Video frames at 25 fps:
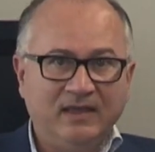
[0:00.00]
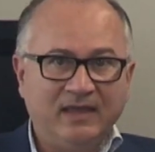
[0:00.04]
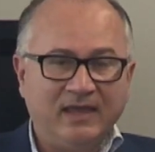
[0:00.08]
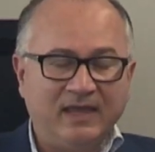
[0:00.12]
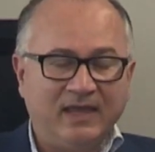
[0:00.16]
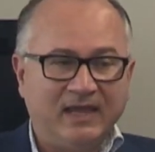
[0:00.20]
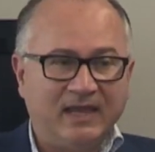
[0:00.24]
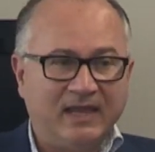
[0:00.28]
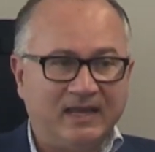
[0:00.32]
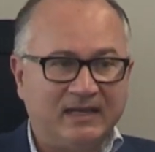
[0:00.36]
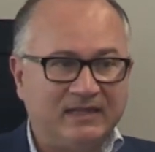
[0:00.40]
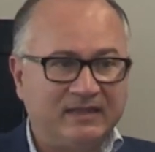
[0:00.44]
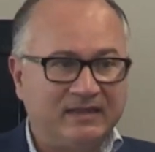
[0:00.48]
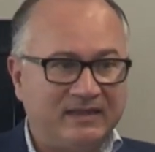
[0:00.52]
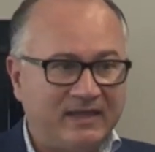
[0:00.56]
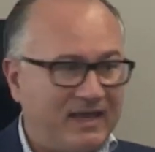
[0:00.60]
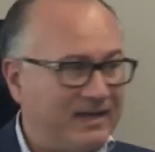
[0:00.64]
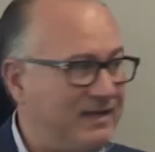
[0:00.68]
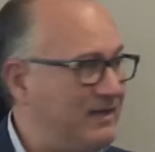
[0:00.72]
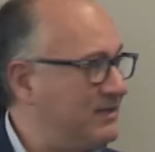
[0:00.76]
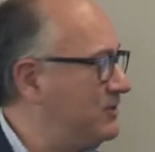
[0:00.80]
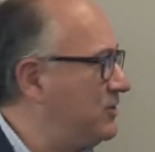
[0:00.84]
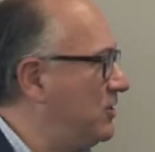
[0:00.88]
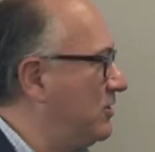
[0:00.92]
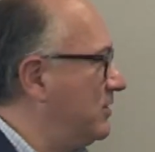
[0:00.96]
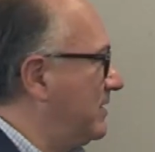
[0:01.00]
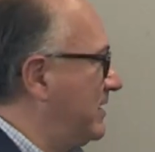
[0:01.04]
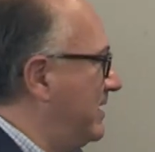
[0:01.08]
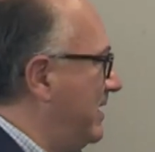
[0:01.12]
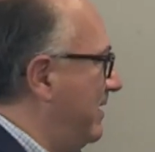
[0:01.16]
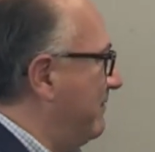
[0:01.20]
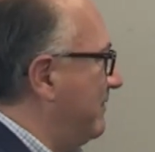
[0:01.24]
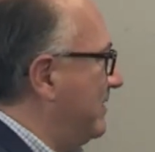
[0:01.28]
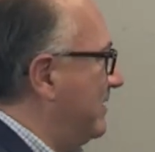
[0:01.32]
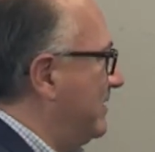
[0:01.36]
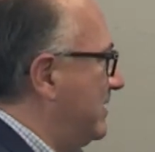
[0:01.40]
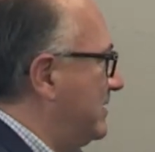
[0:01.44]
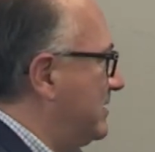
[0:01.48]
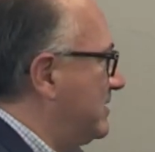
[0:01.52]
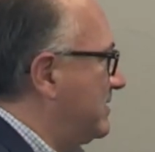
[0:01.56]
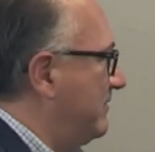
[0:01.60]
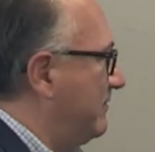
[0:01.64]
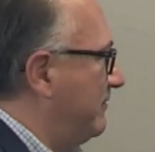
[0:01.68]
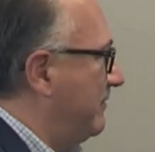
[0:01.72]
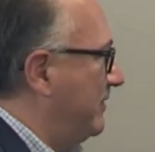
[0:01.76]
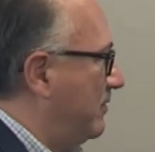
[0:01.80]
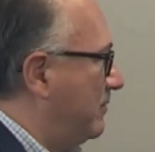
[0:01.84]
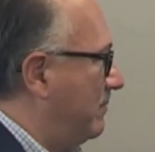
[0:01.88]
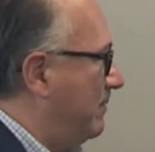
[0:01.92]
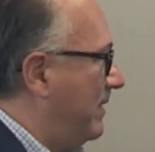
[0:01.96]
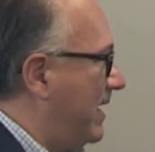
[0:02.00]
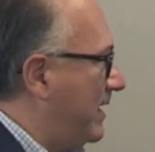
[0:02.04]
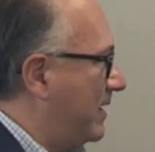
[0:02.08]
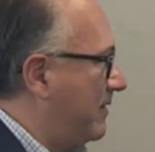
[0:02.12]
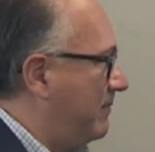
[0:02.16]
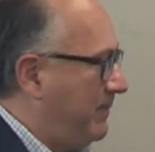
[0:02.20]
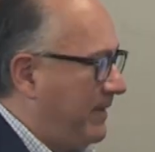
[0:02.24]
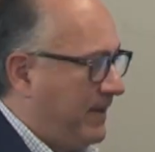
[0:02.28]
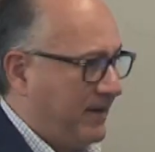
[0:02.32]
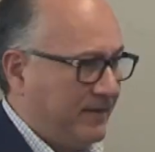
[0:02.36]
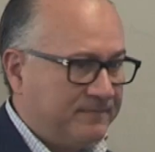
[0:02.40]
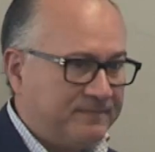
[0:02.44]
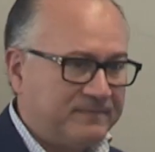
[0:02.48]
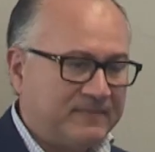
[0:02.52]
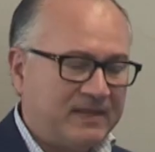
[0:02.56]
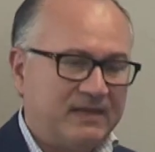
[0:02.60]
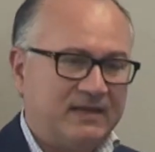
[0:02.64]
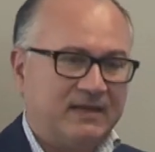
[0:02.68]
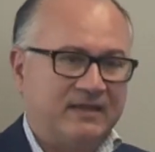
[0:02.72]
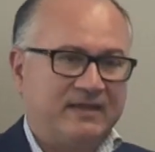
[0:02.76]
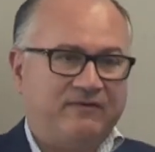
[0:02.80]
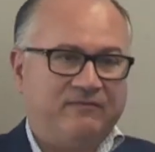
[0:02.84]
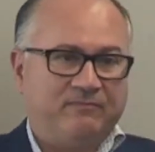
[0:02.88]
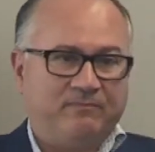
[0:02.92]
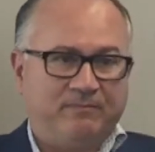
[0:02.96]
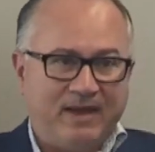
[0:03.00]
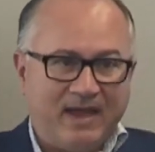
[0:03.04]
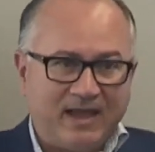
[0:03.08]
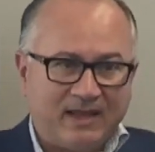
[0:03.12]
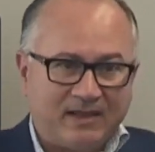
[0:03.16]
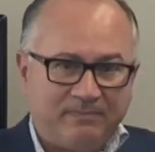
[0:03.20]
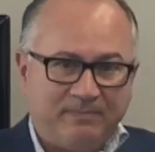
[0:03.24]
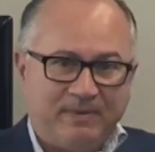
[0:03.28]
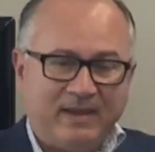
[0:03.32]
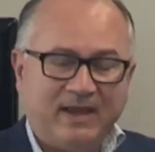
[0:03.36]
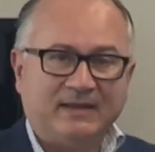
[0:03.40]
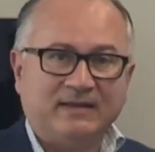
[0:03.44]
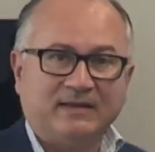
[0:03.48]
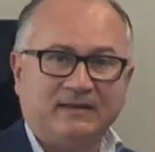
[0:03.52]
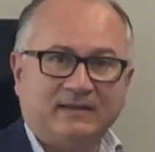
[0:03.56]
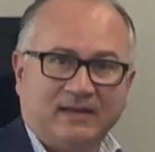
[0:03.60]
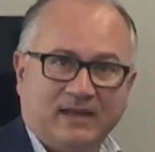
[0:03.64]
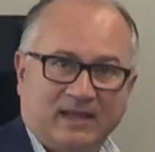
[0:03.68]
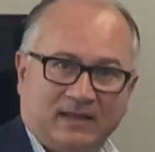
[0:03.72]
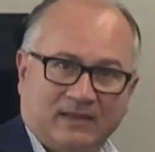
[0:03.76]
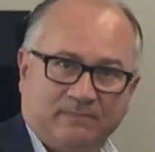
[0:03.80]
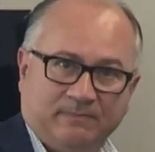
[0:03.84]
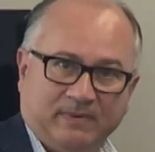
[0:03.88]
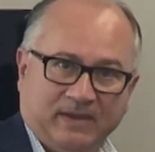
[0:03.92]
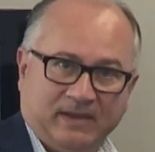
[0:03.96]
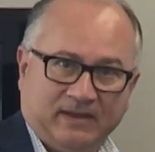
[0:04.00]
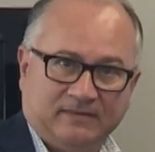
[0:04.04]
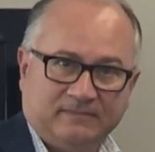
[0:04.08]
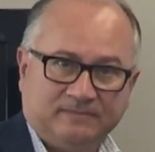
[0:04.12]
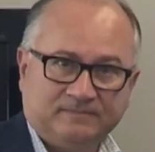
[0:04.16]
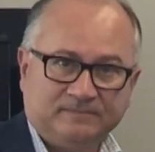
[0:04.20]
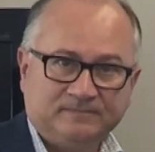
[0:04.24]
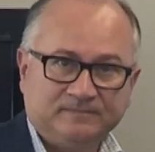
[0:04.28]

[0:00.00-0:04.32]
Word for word: and then I started having this severe back pain. And I have back pain and leg pain.